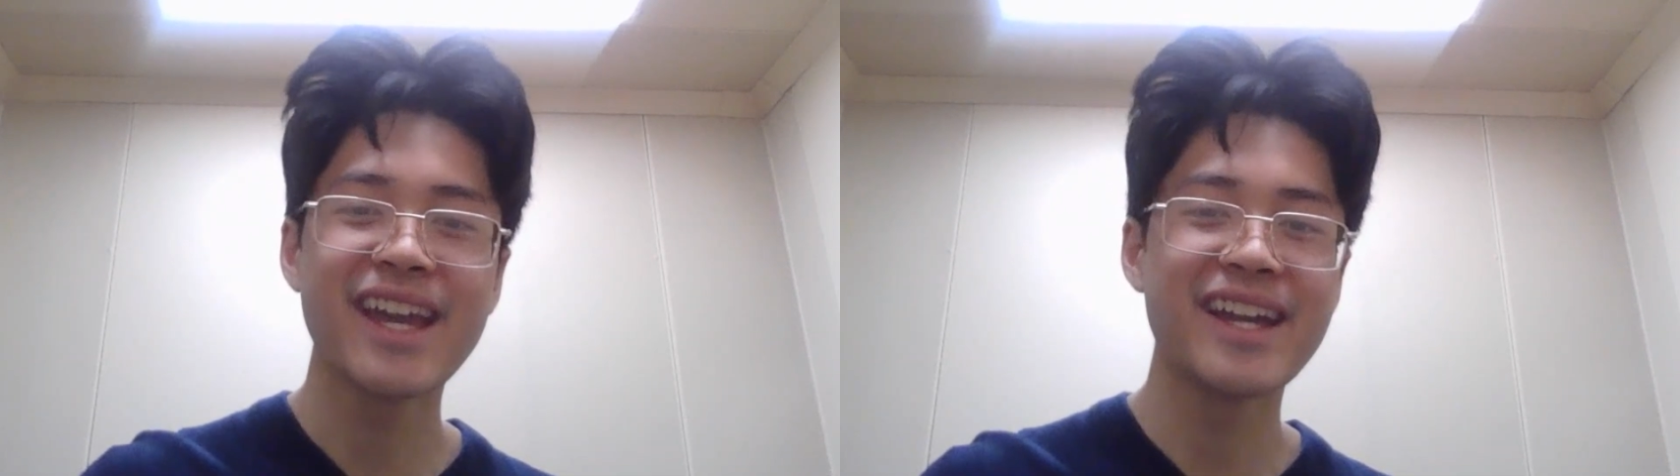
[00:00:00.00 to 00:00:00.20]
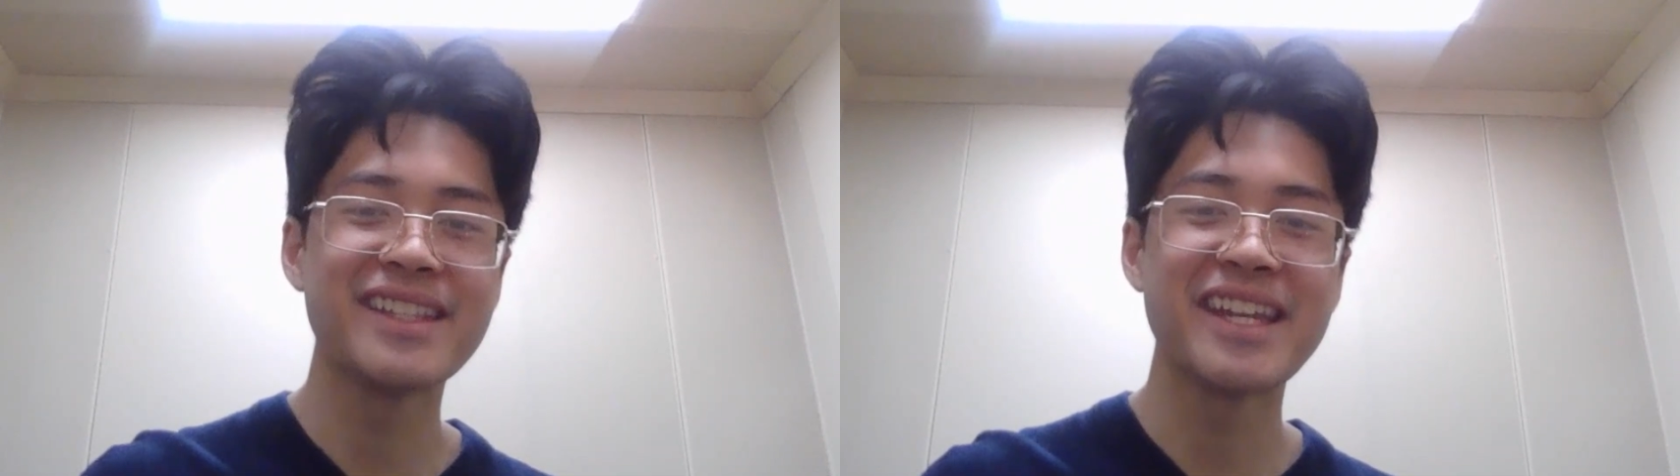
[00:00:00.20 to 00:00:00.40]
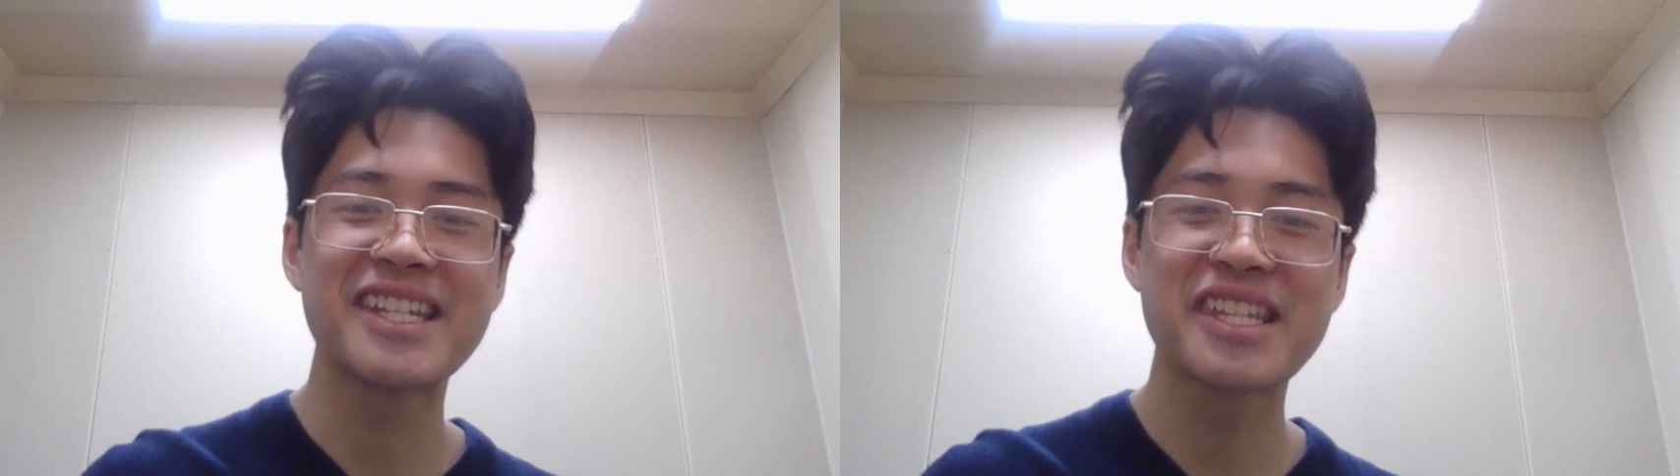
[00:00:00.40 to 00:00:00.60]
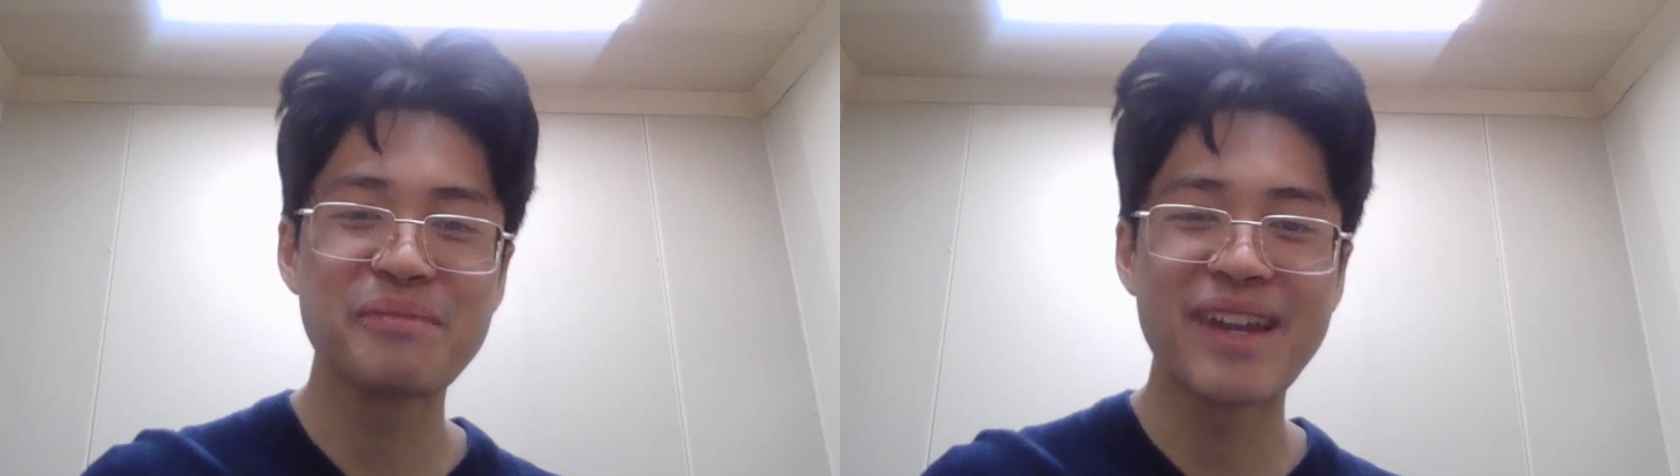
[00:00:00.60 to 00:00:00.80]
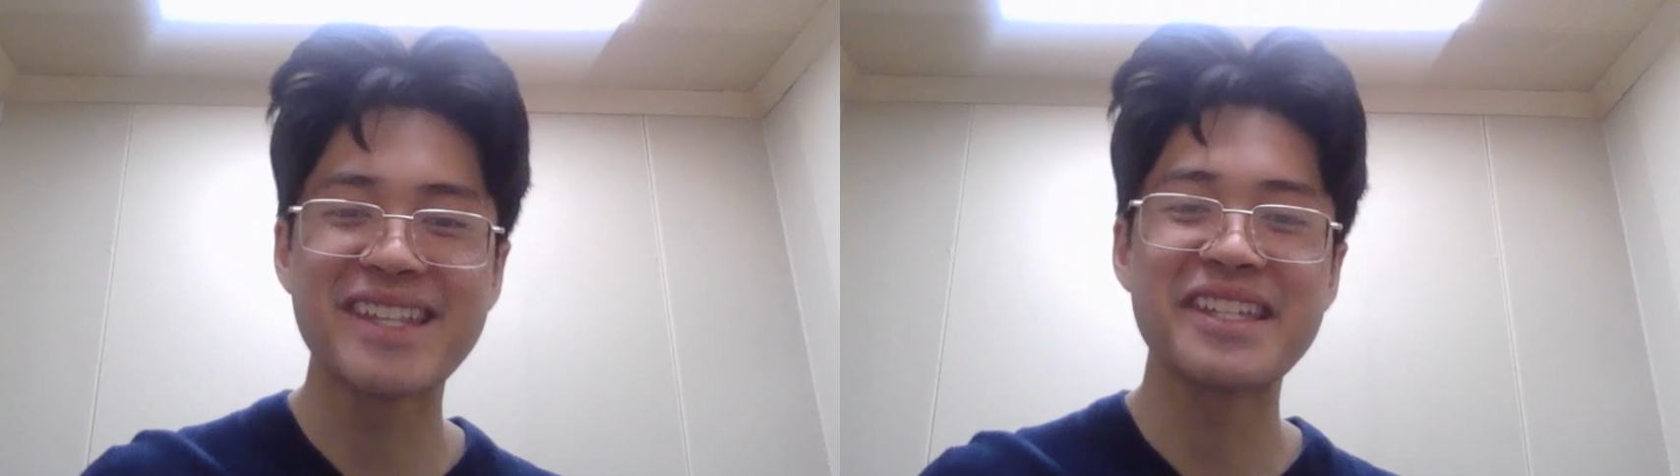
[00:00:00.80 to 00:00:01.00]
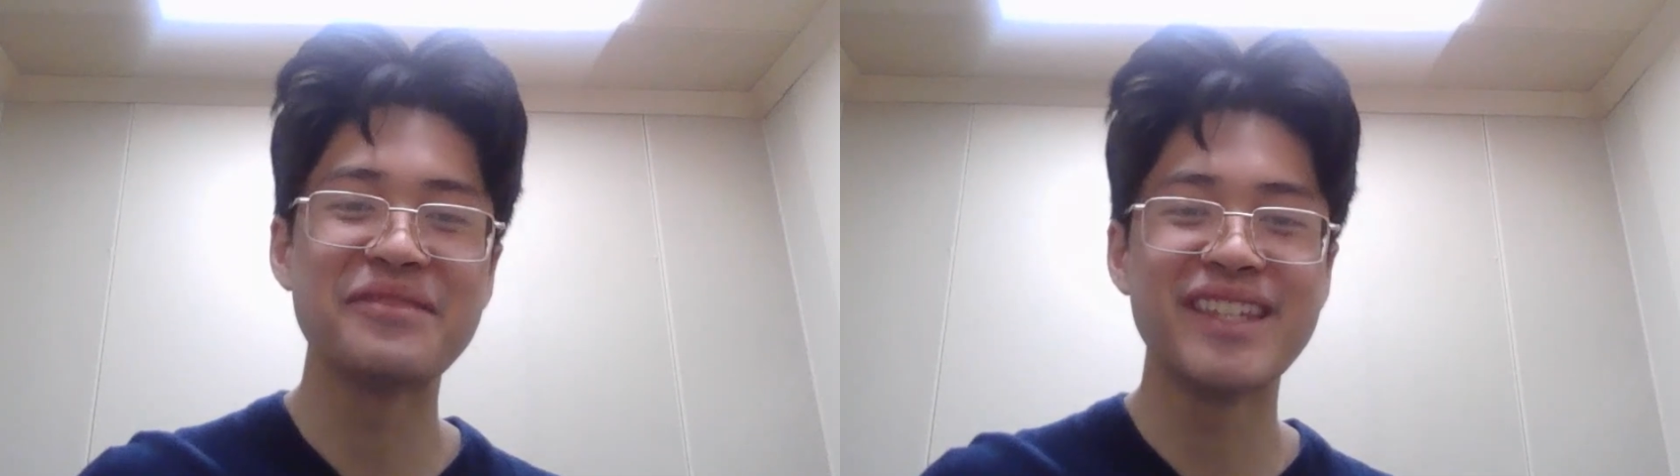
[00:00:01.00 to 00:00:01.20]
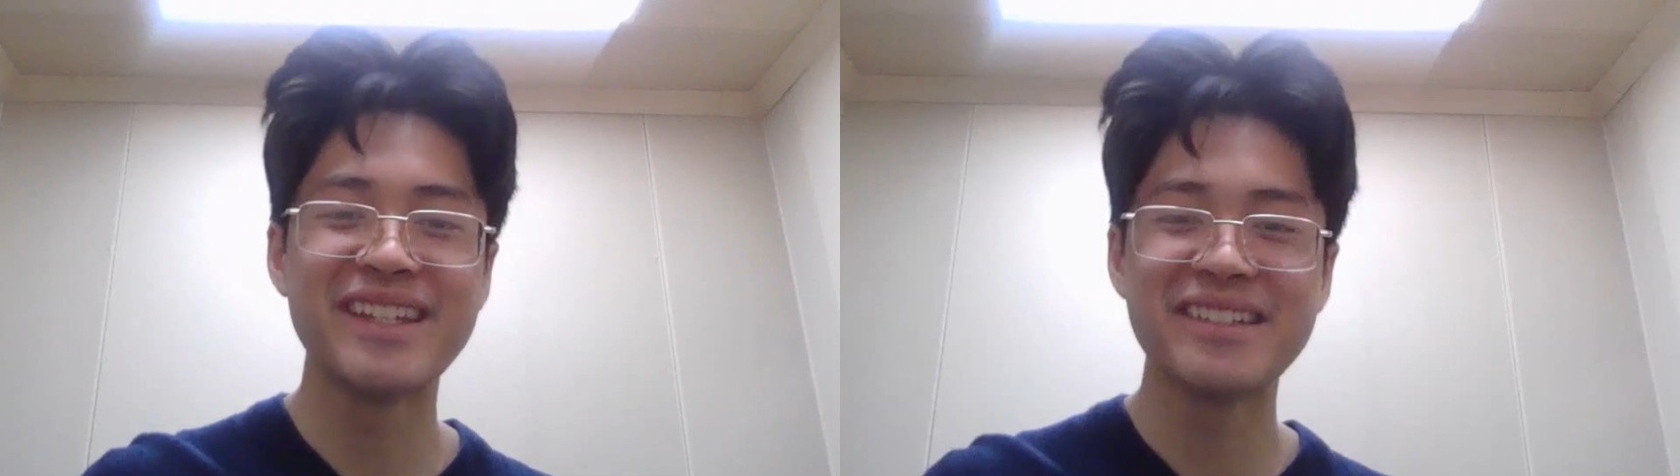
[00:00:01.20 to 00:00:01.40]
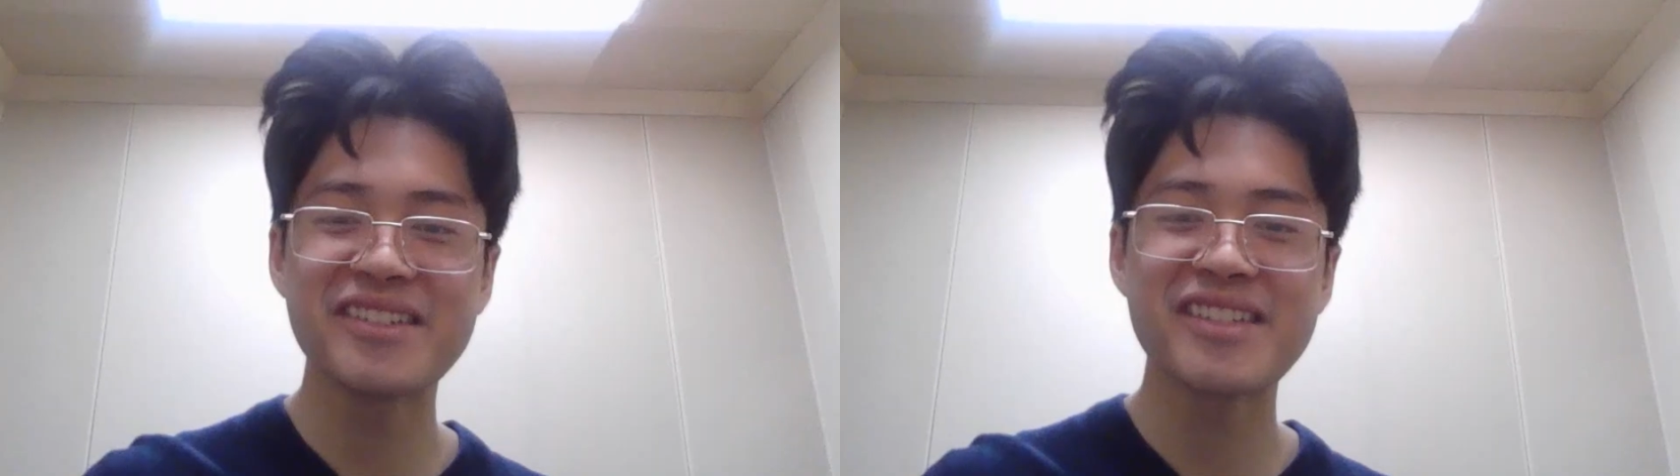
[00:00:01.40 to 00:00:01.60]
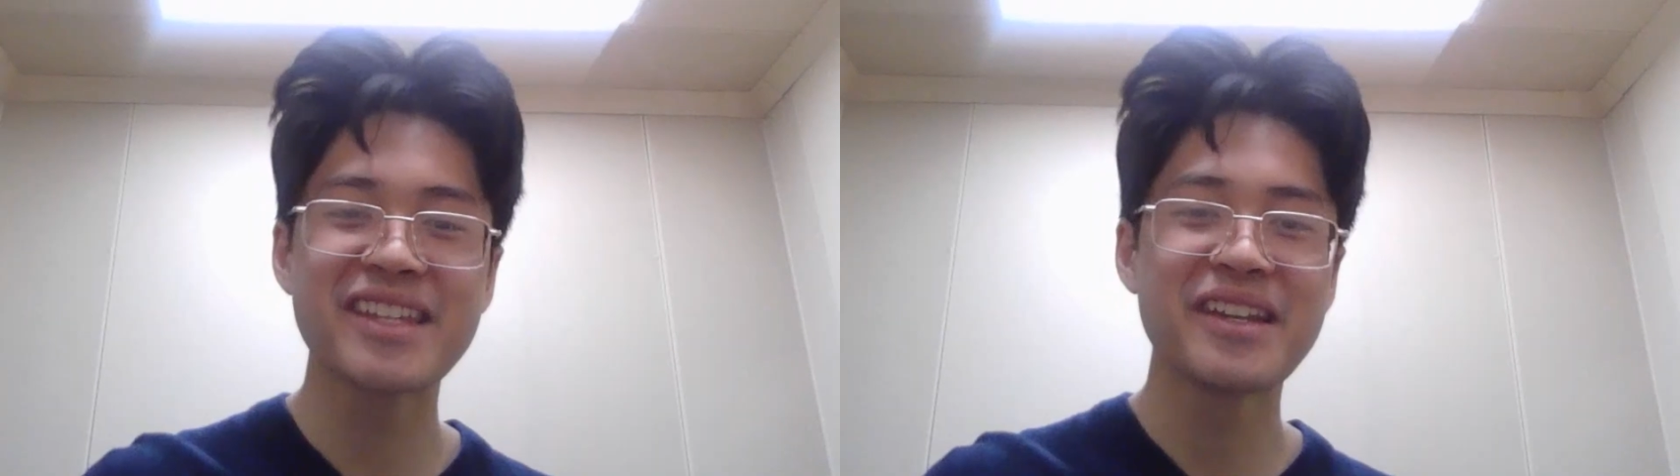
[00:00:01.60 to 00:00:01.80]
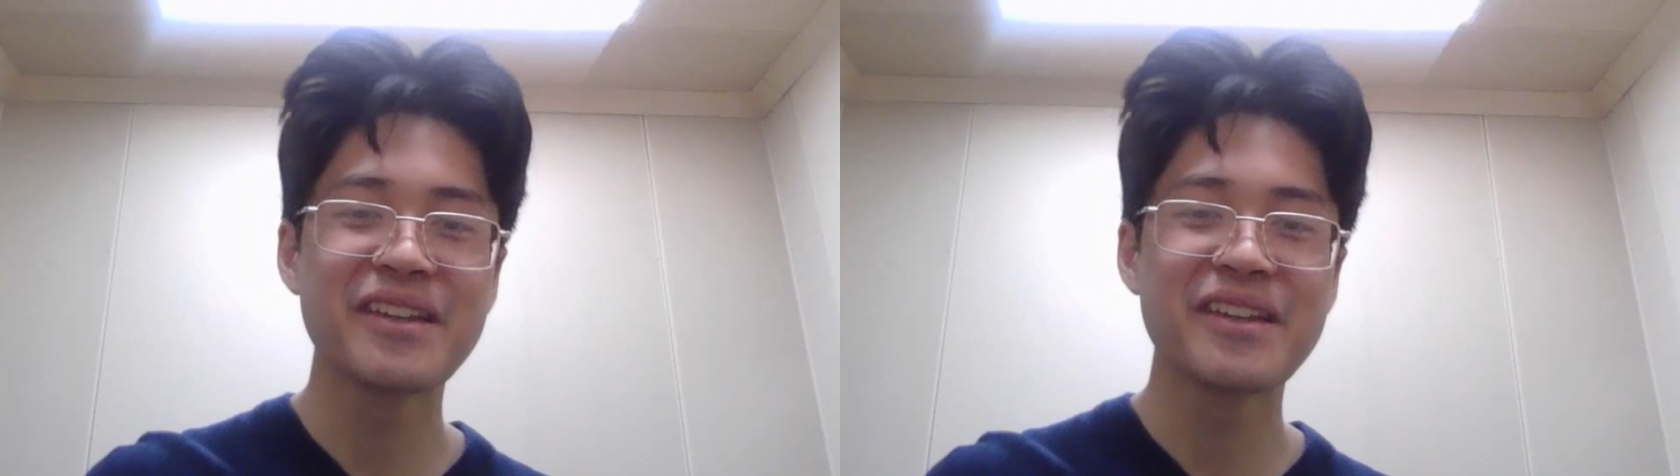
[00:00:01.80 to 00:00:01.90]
and expensive dinners